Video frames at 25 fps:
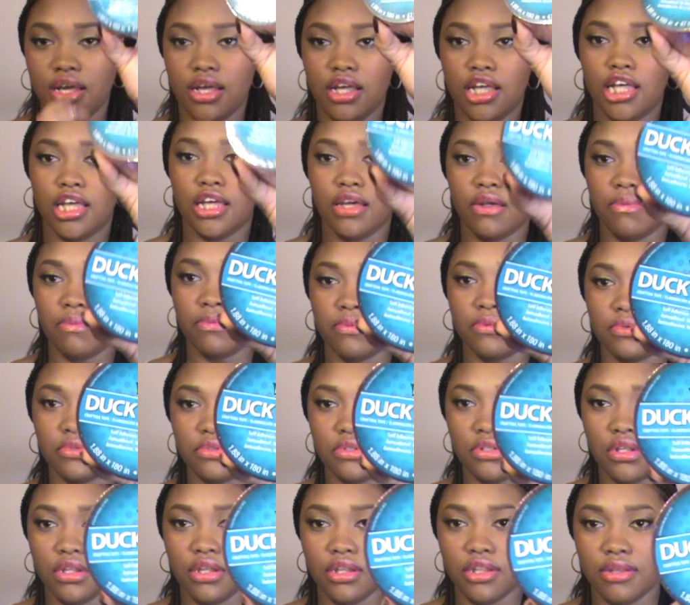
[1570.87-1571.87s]

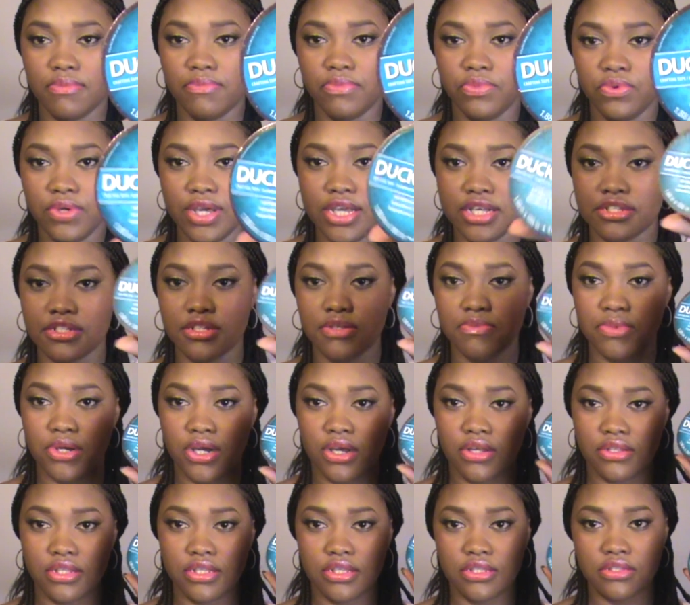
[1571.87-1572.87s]
The boo actually
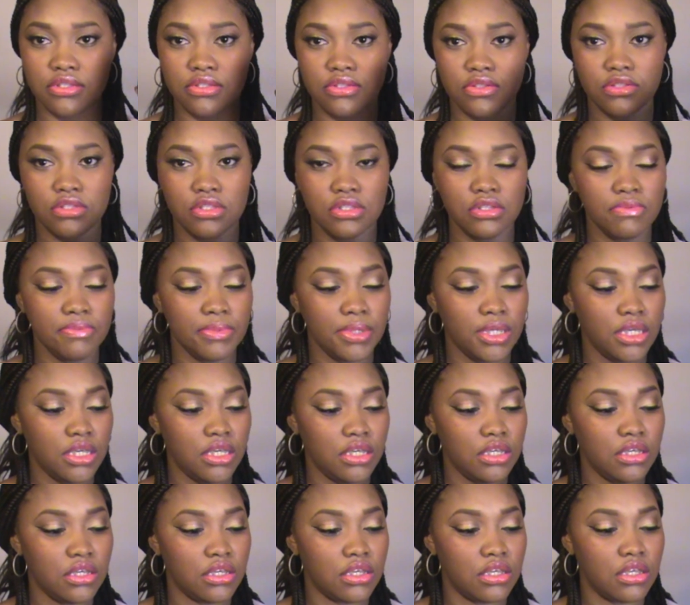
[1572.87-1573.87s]
bought this to me.